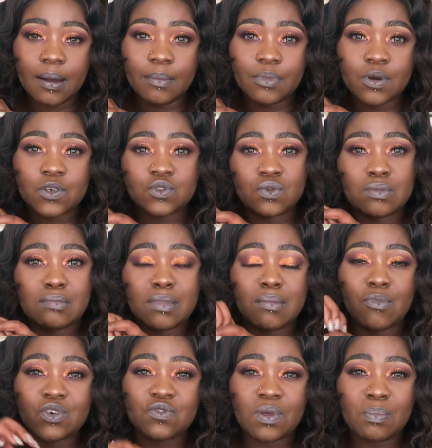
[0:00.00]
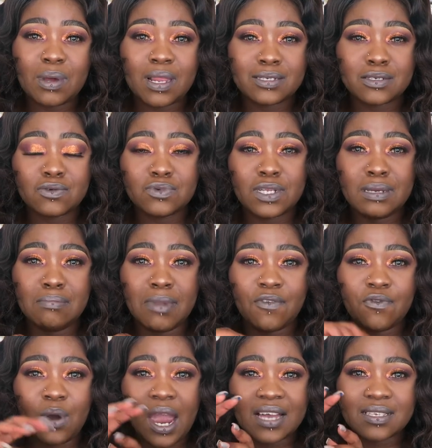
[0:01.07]
because remember, most of the palettes are not really made
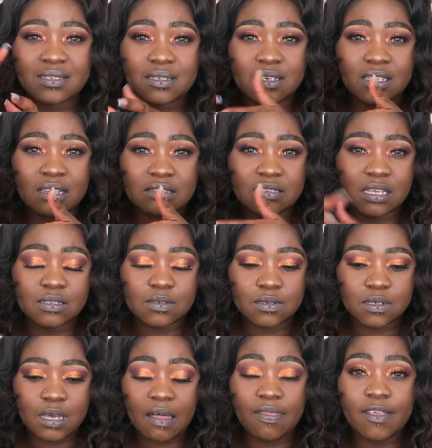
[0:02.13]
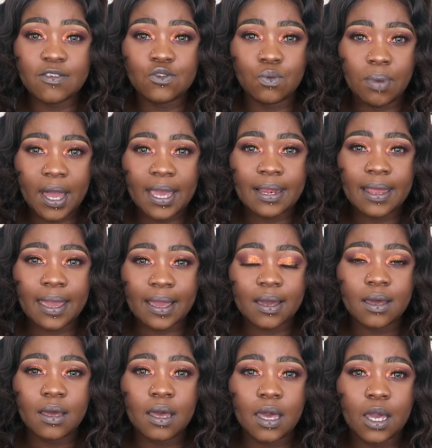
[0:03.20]
for us in a sense, unless you buy like
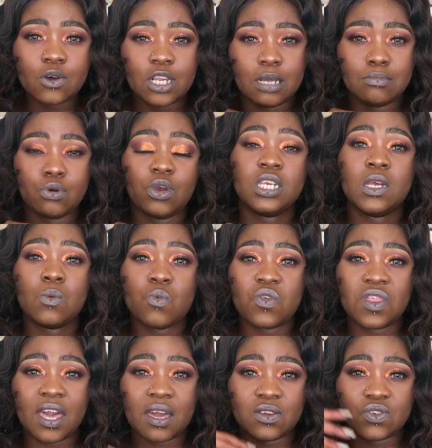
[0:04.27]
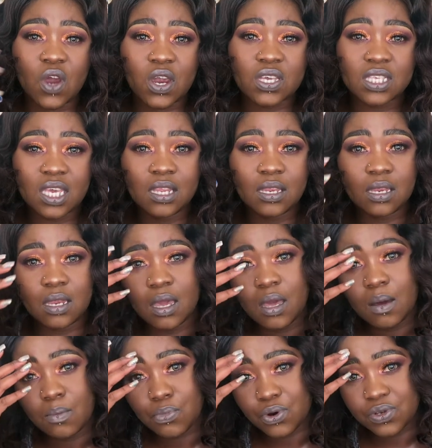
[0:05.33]
a collaboration with like a dark skin
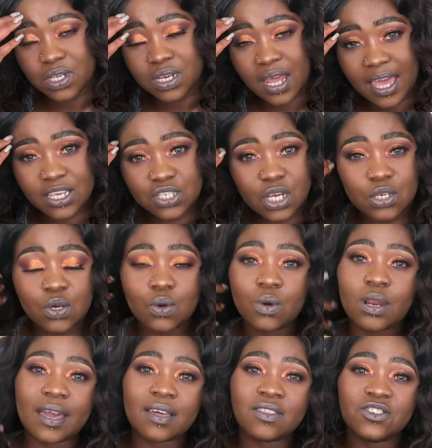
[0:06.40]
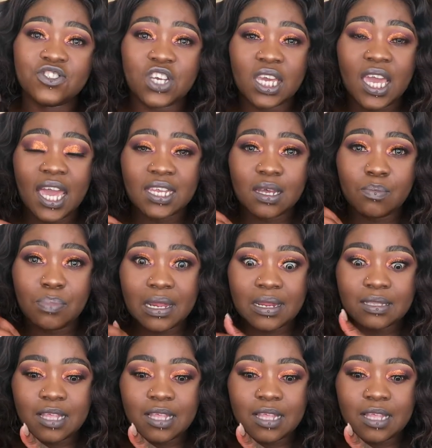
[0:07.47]
person eyeshadow, like the Jackie Anna palette.